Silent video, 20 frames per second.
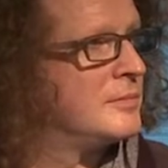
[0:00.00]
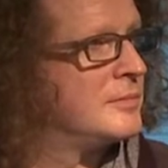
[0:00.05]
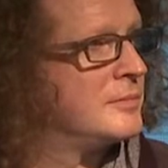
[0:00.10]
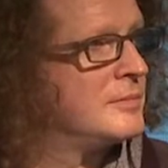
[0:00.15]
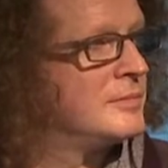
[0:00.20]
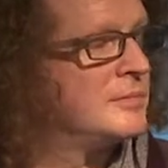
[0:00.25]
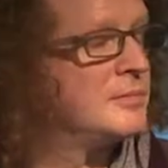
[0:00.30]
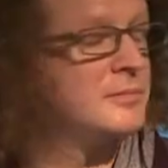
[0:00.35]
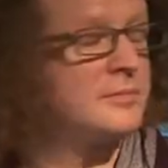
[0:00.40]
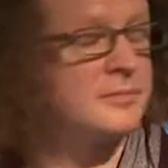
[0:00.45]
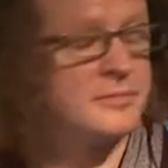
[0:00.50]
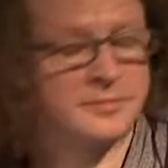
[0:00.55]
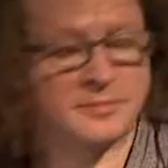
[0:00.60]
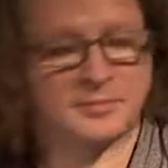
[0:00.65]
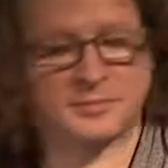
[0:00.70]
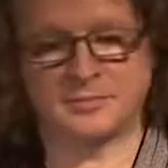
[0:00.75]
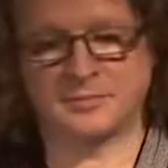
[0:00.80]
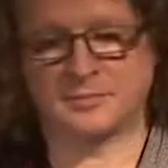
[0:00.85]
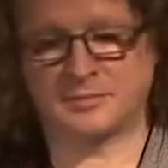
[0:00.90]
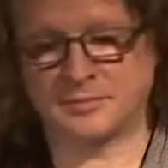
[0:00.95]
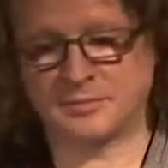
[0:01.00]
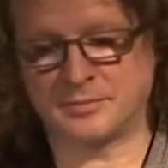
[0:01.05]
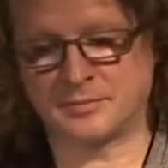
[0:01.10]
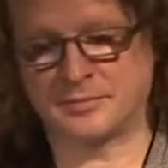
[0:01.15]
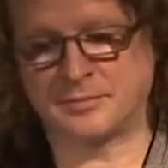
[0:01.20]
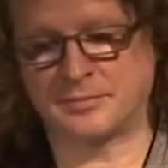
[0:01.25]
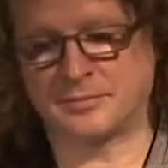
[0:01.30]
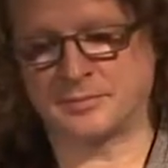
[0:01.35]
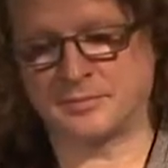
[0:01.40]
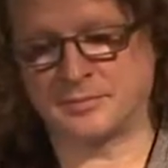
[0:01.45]

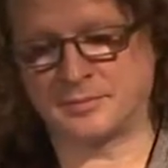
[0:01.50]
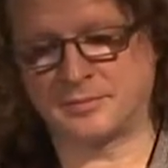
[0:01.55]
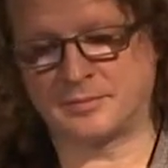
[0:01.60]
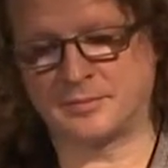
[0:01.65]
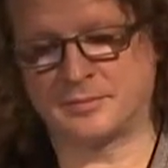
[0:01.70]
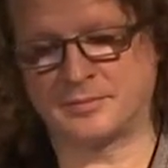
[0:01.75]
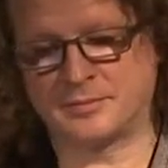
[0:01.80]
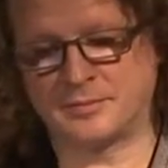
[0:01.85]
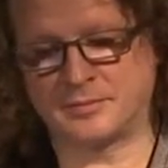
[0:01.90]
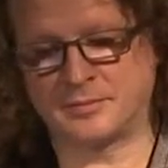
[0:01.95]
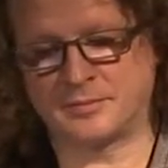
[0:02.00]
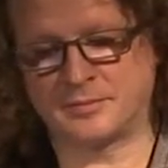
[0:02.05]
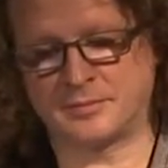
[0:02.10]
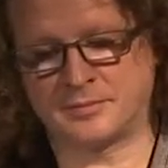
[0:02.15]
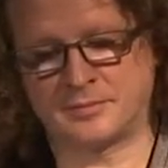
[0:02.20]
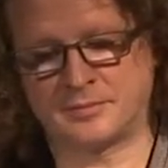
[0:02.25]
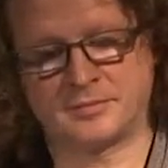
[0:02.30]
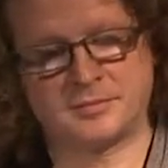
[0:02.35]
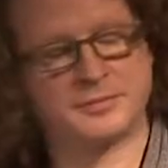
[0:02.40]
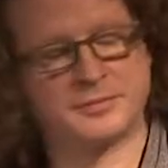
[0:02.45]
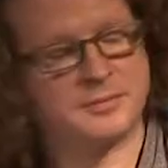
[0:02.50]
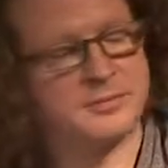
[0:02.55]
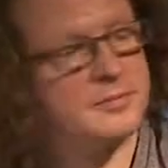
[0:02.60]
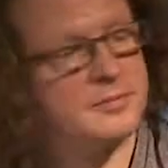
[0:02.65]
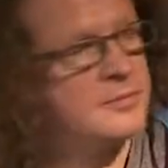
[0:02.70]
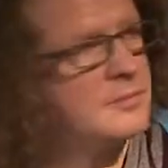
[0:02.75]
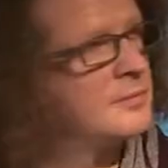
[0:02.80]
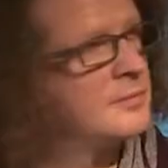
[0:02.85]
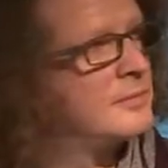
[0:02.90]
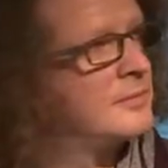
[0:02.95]

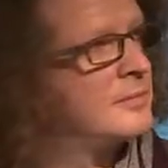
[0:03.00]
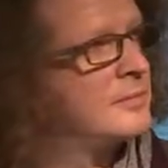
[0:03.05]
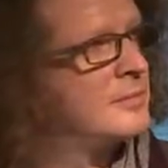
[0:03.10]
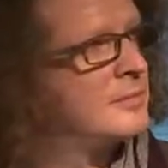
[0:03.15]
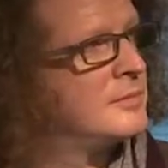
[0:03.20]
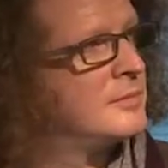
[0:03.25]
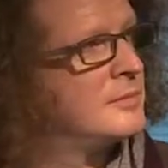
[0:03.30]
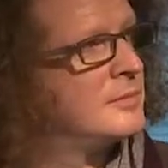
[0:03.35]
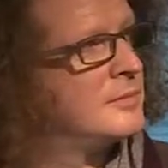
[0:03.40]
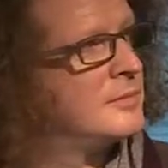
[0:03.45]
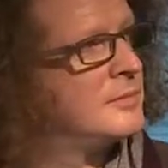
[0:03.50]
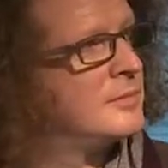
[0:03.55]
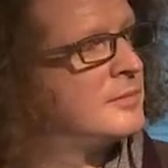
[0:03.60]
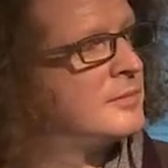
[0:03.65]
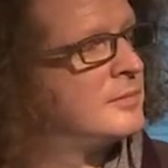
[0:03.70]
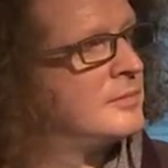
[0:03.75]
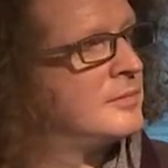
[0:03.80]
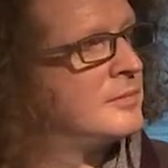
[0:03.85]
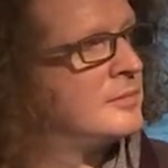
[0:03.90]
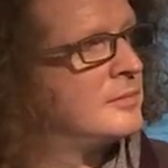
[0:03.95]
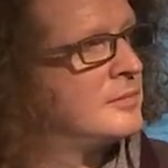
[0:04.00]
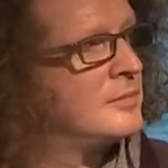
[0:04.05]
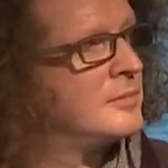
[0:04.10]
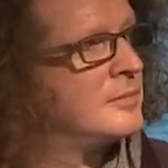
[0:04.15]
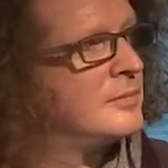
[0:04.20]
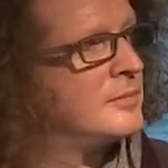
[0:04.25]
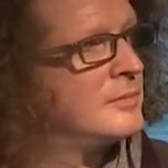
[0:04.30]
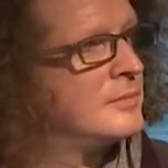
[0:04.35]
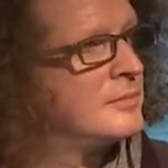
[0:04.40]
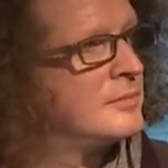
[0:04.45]

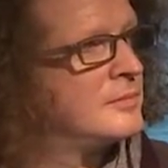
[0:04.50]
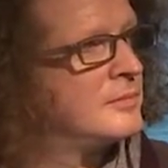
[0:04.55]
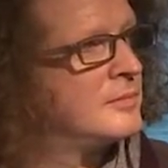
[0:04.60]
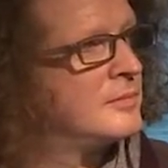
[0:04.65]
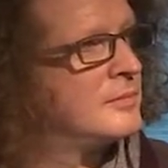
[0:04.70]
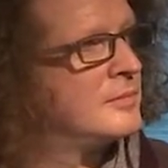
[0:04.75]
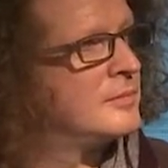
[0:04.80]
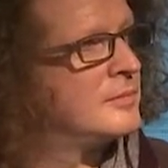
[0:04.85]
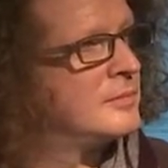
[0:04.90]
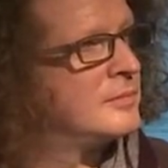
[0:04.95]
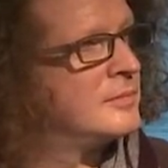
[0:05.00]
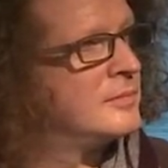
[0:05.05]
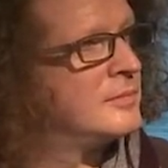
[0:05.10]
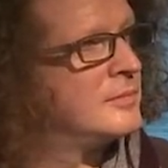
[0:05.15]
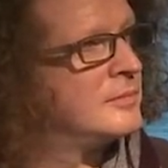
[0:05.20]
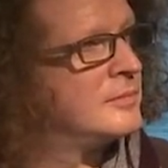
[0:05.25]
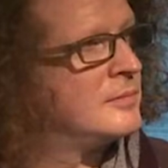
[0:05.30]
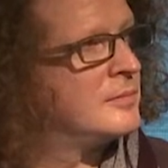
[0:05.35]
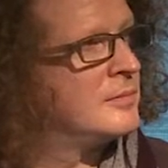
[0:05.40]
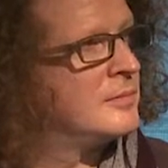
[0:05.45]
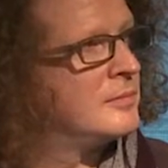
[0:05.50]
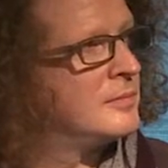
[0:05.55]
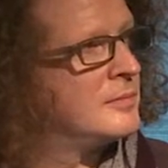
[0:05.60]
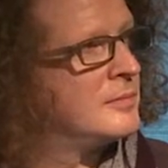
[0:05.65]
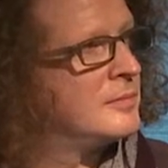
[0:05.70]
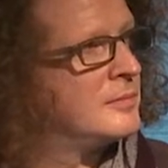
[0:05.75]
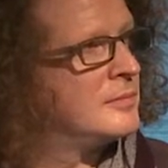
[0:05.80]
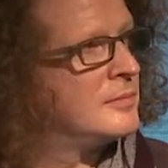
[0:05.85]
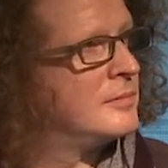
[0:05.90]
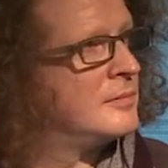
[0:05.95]

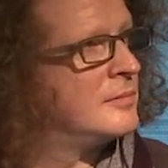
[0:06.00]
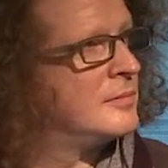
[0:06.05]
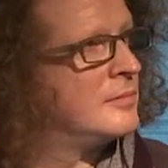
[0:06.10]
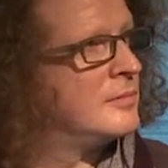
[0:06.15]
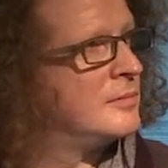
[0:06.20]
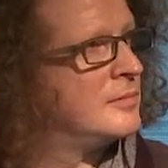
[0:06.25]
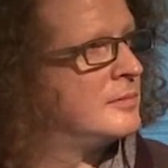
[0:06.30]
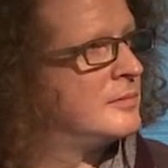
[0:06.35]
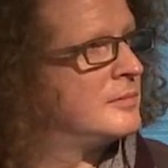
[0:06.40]
(not speaking)